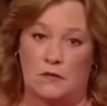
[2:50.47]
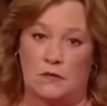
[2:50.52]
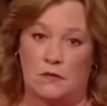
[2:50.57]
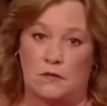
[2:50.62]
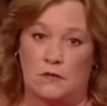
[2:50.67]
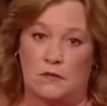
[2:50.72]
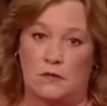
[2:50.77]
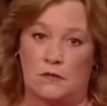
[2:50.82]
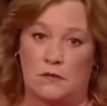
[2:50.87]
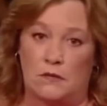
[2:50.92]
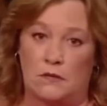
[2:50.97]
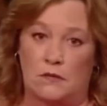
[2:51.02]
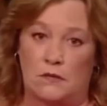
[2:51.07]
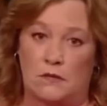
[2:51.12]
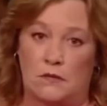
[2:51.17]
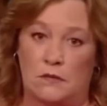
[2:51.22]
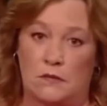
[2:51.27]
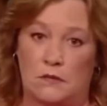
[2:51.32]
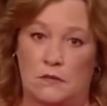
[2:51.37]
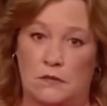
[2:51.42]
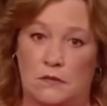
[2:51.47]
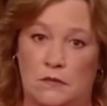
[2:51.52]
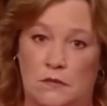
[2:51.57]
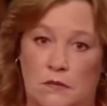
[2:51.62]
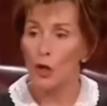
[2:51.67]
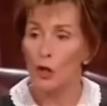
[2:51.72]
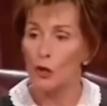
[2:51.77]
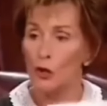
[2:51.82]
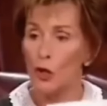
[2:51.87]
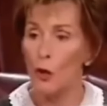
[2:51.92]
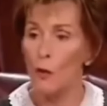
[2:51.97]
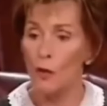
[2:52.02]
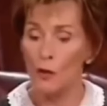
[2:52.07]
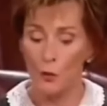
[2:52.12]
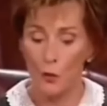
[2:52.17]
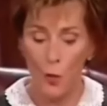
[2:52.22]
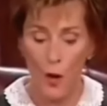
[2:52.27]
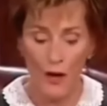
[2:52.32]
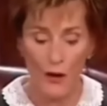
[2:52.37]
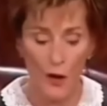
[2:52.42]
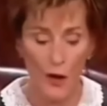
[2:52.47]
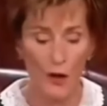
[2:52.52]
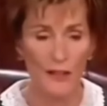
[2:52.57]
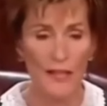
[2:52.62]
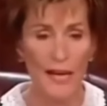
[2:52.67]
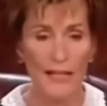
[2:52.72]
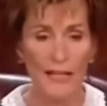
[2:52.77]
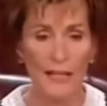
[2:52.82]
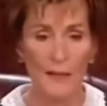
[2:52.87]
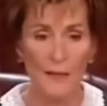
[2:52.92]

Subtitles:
Listen to me. So is what you're